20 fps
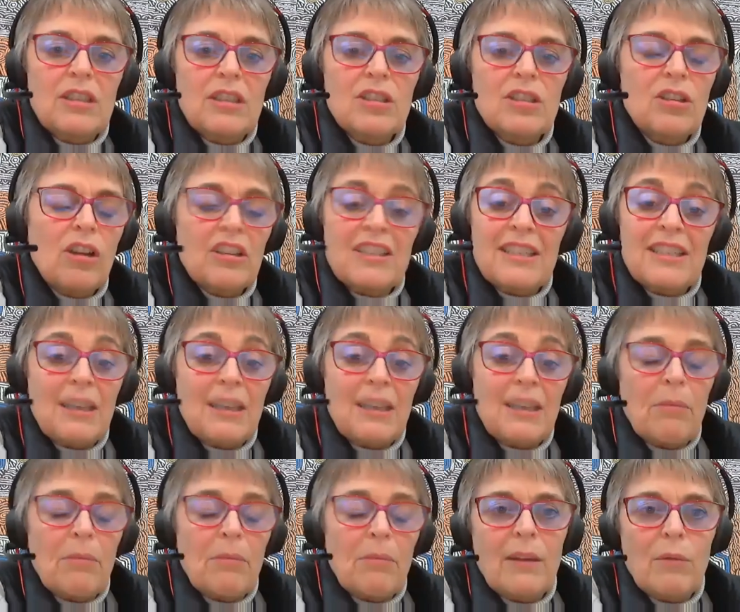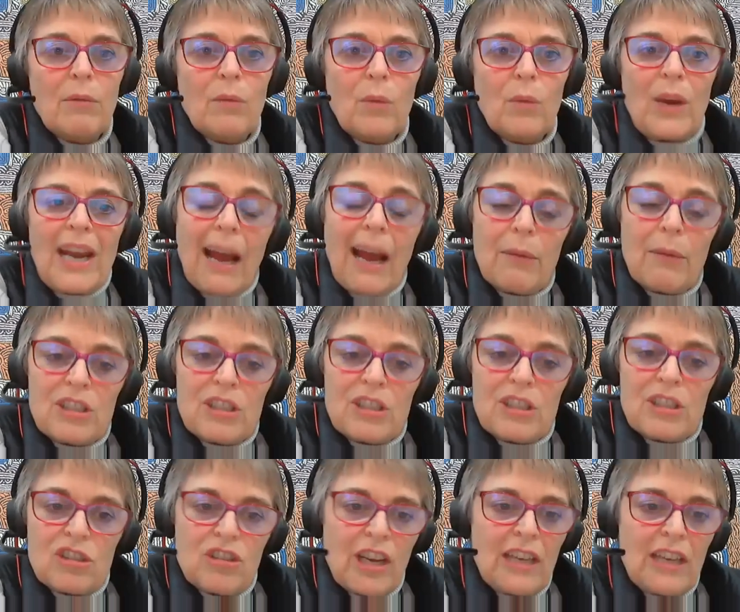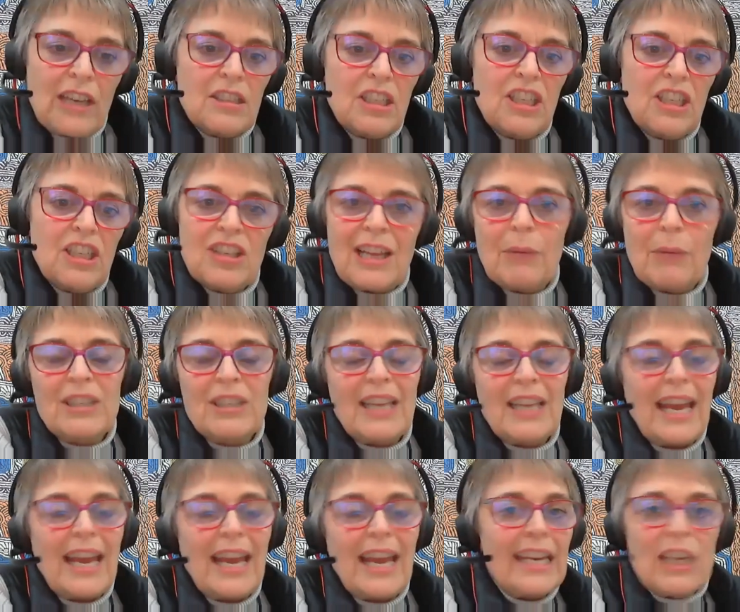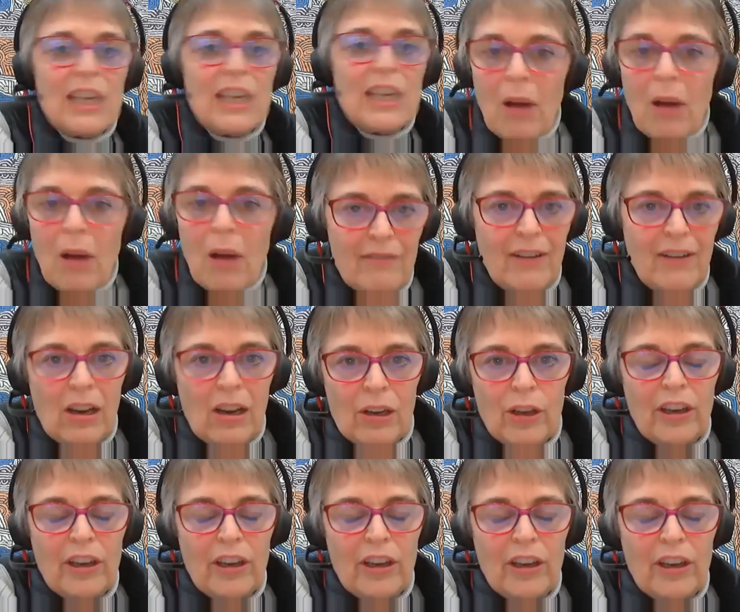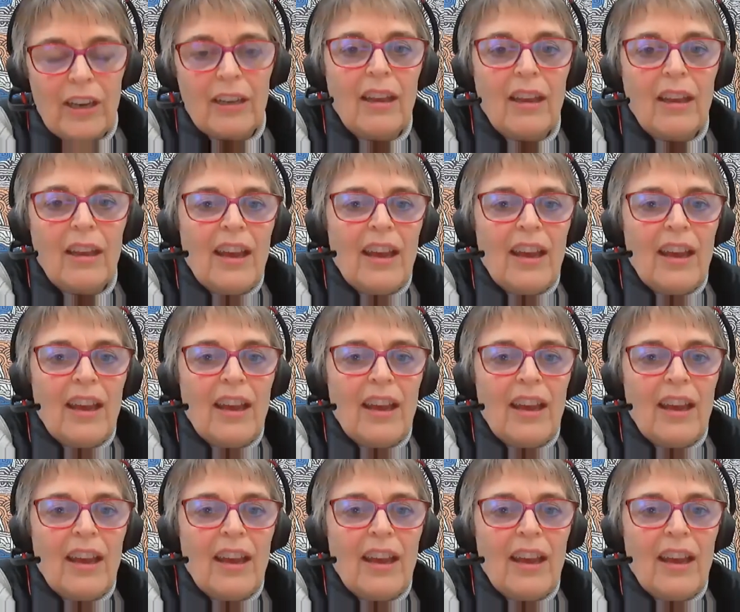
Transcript: It's not something that when I was trained as a teacher, that was any part of our learning.